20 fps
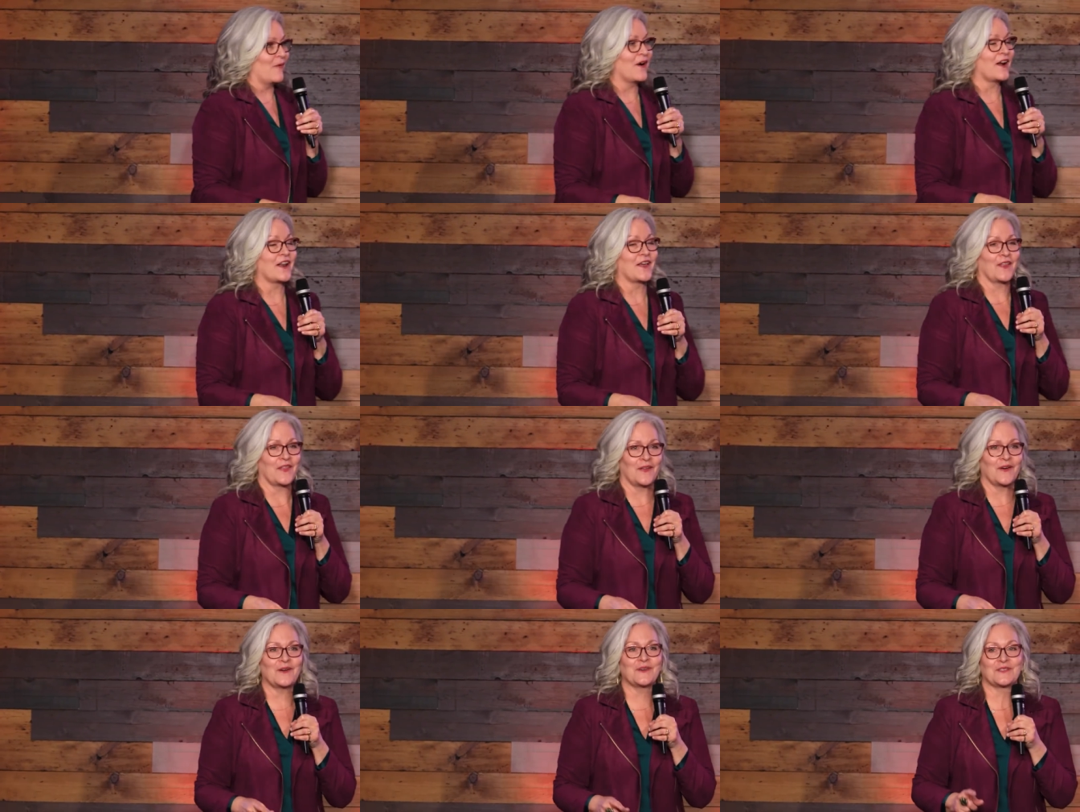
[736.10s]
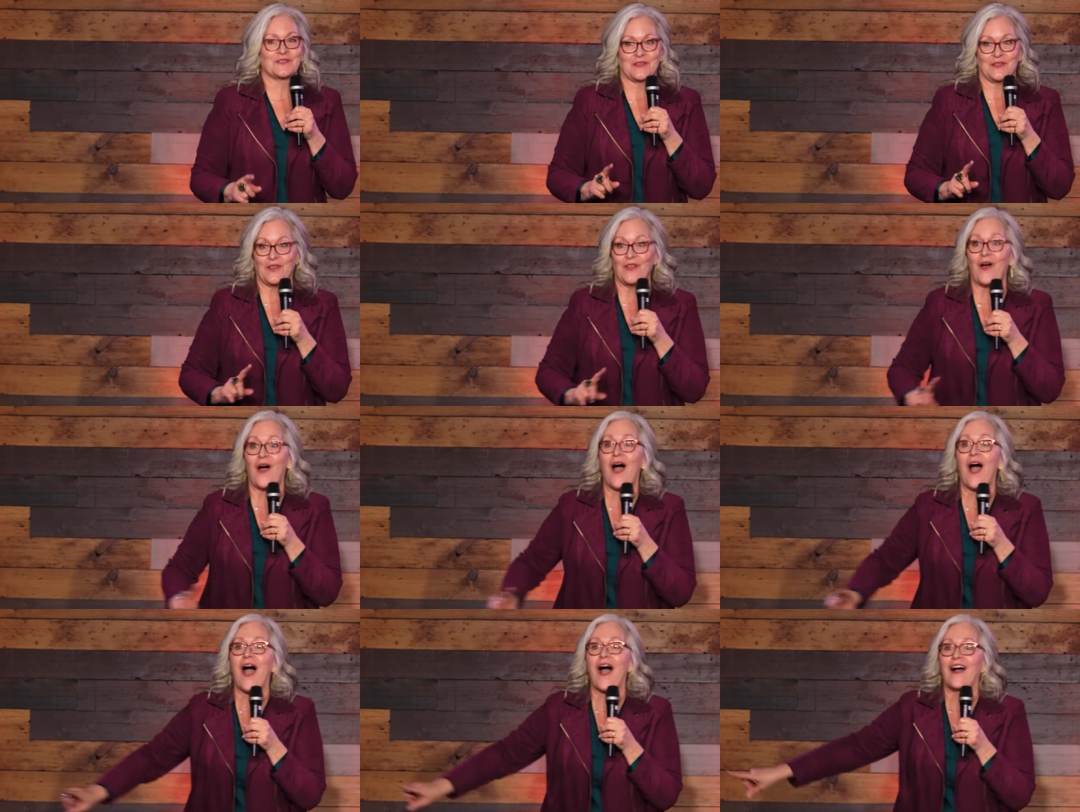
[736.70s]
one of those
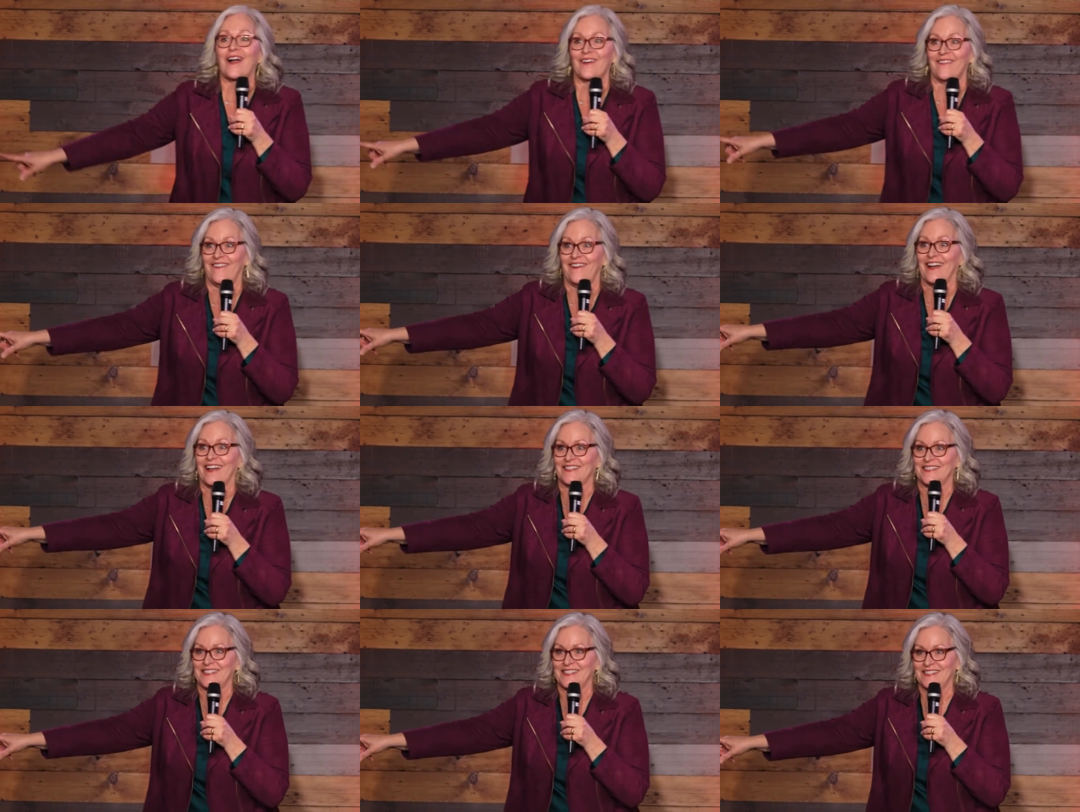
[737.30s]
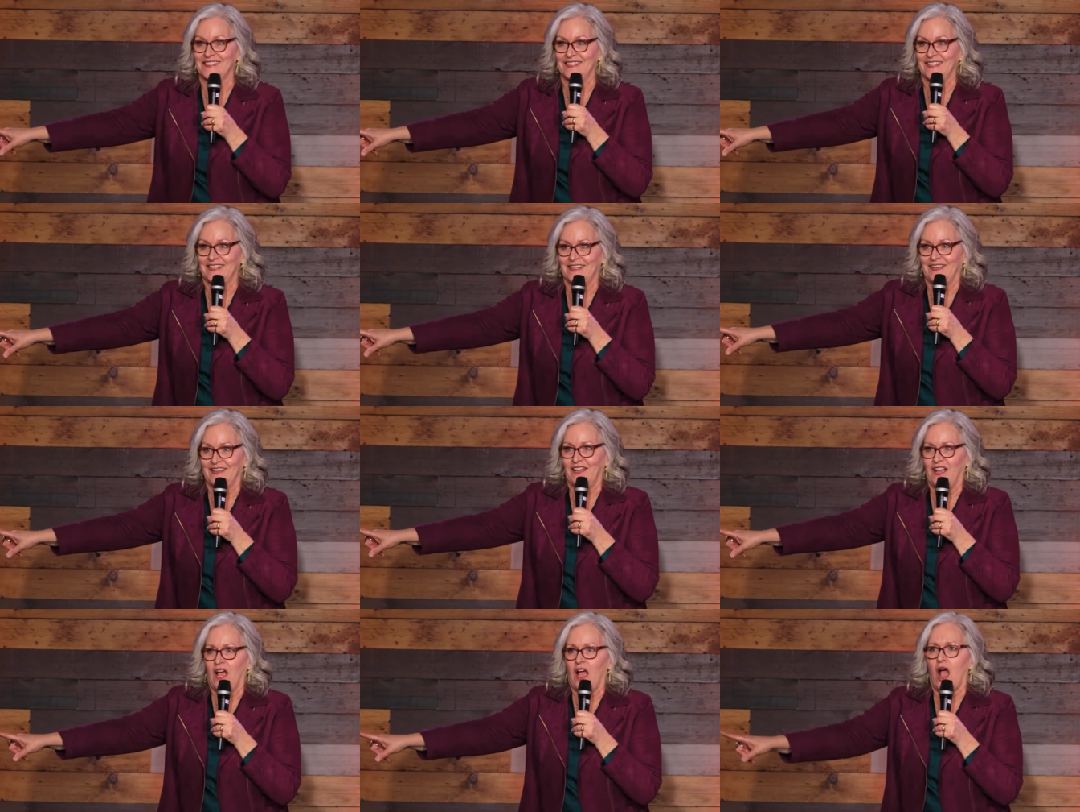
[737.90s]
long ones.
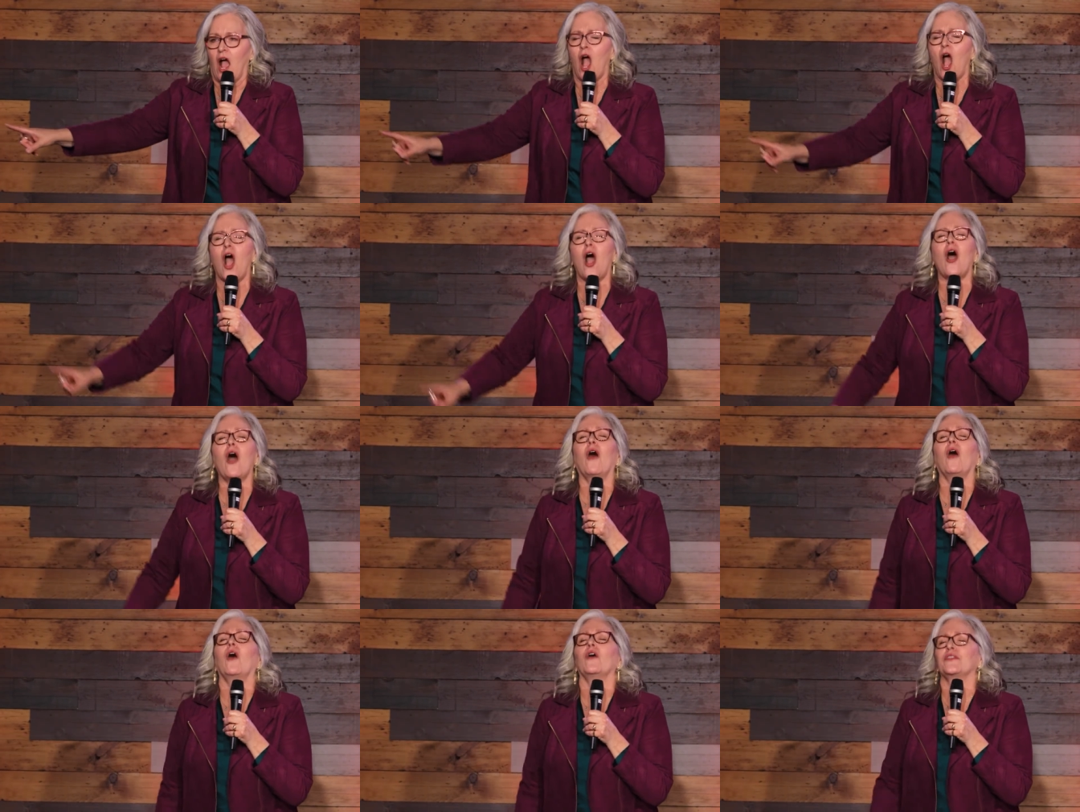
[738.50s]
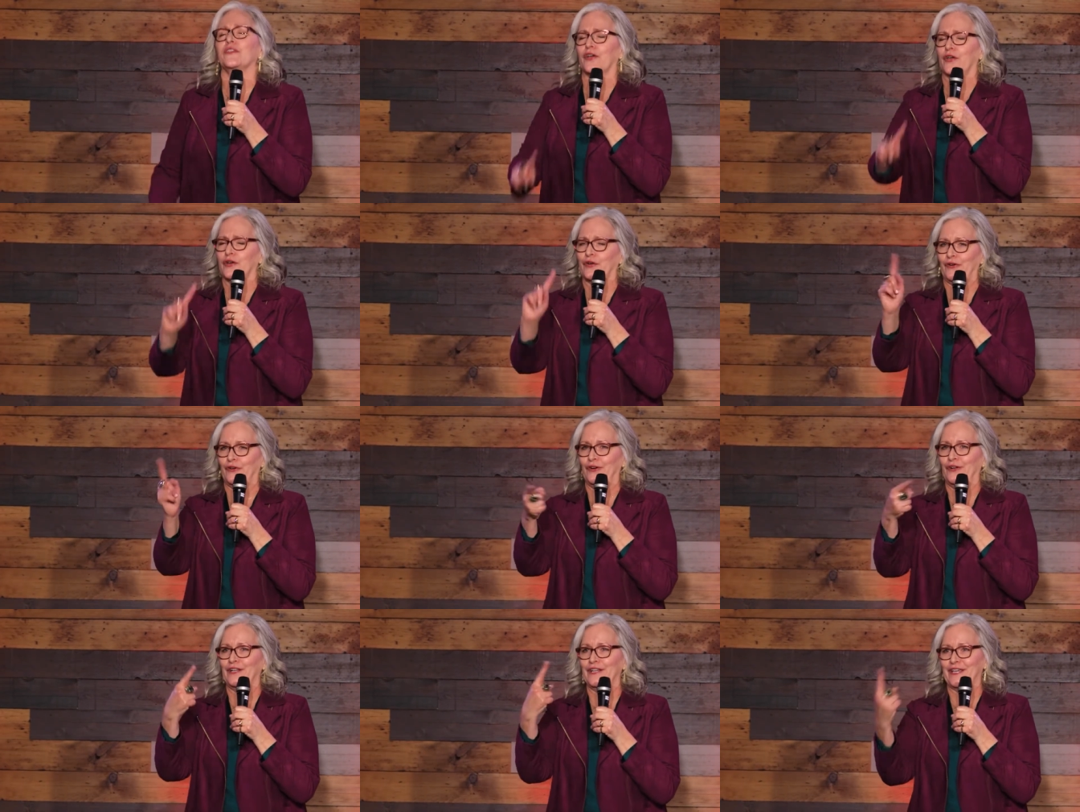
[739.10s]
Oh, the
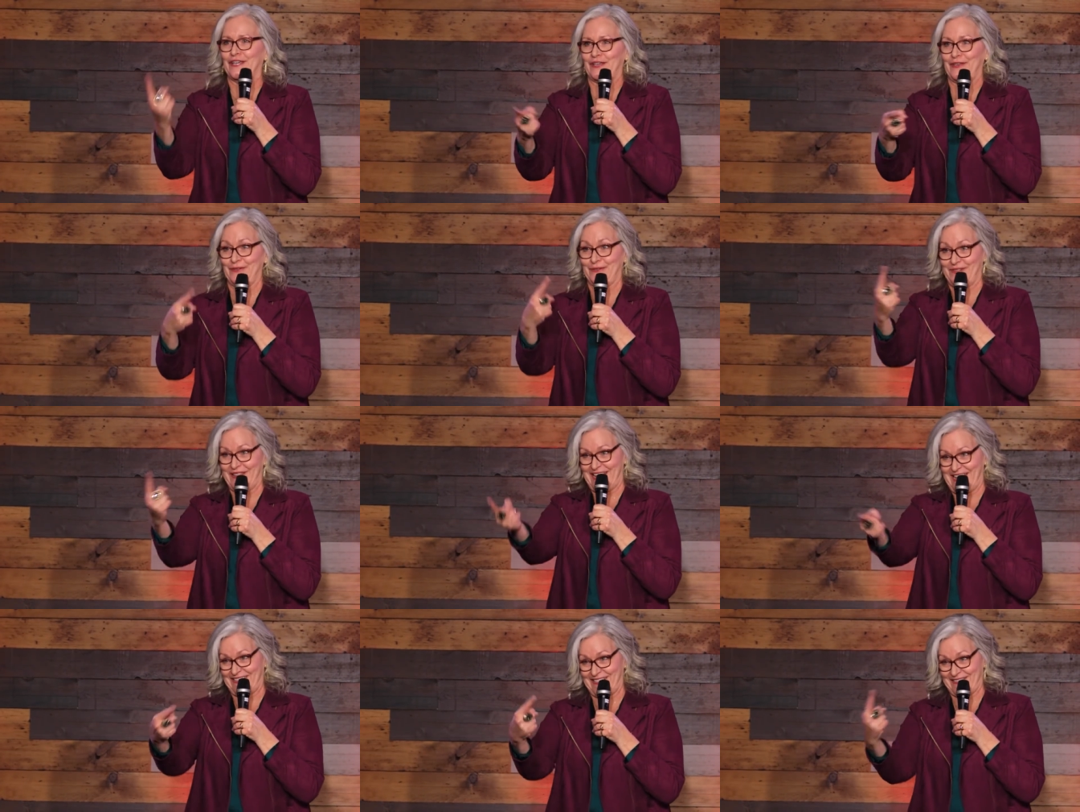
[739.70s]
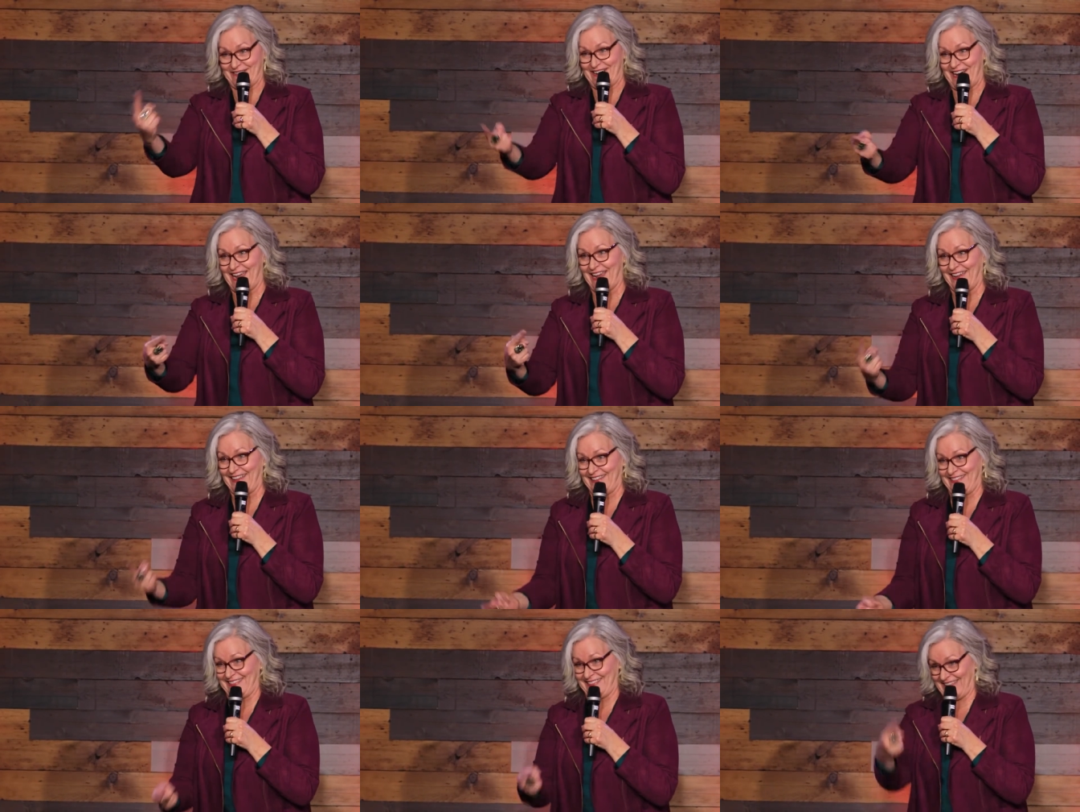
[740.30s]
curly Q, that's
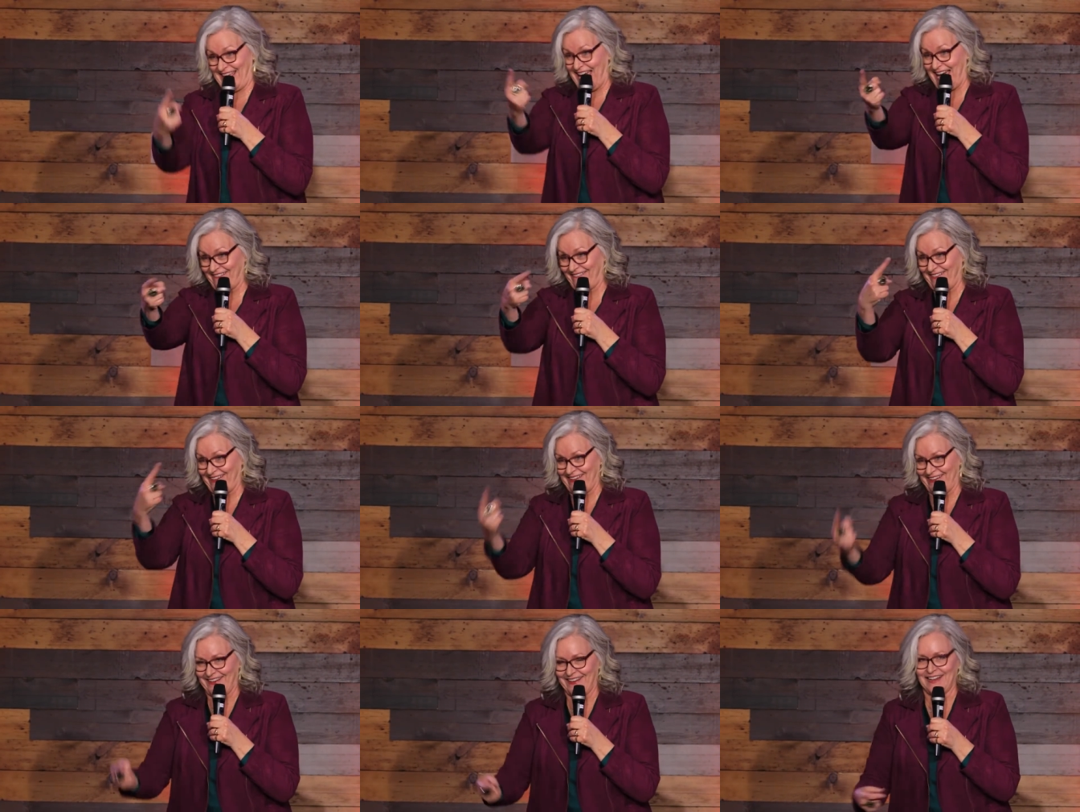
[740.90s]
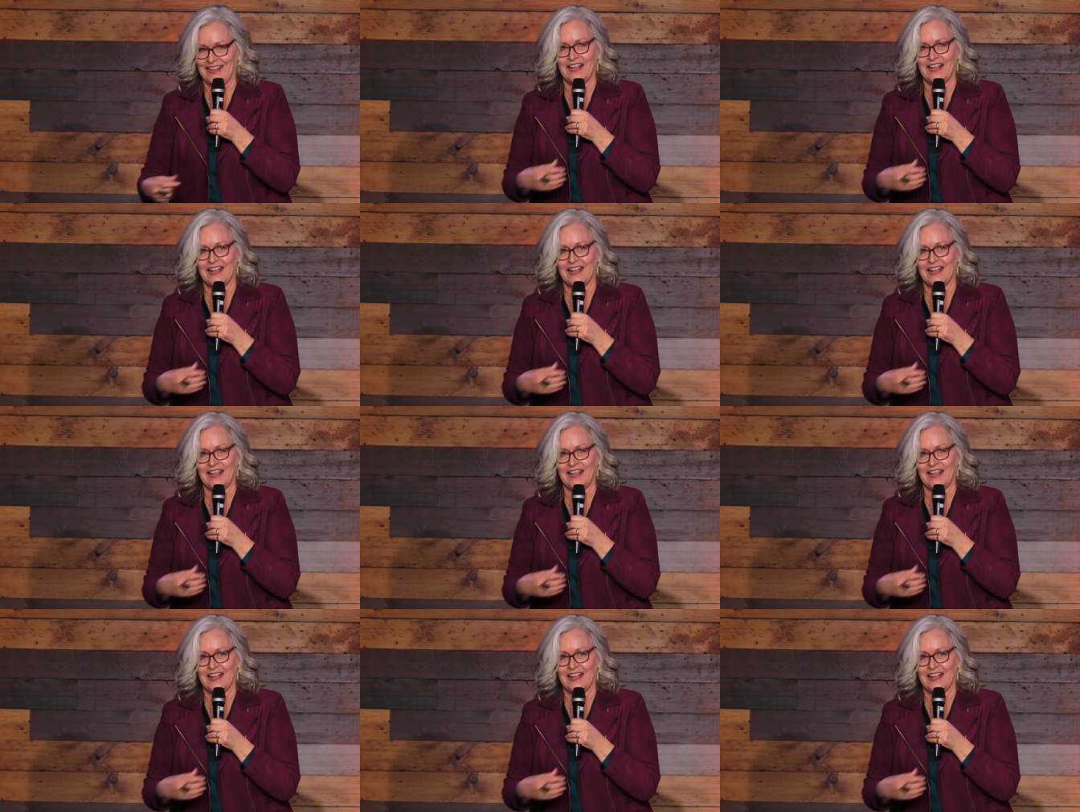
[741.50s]
right, that one.